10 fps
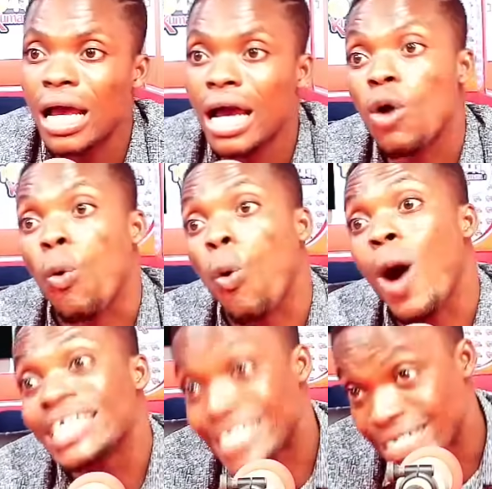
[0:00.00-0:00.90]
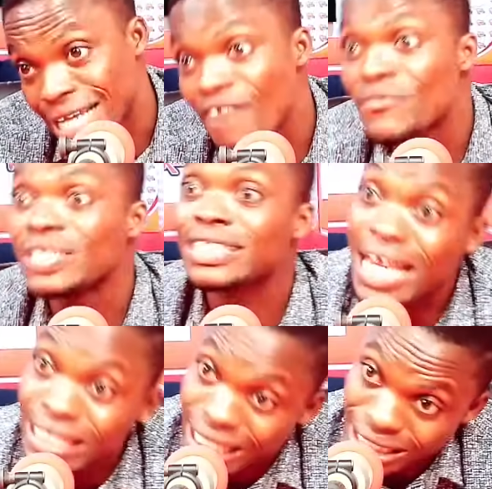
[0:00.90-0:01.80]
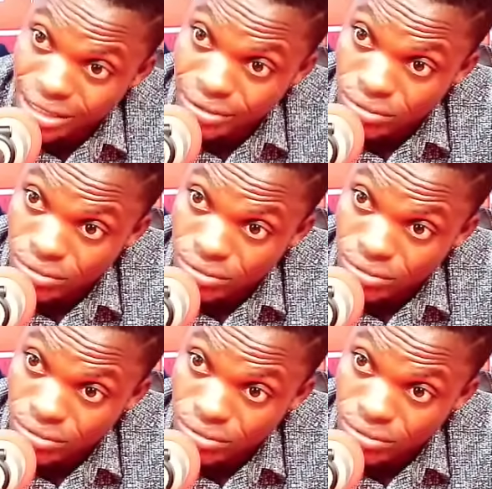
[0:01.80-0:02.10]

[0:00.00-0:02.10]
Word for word: A quality. I've been saying this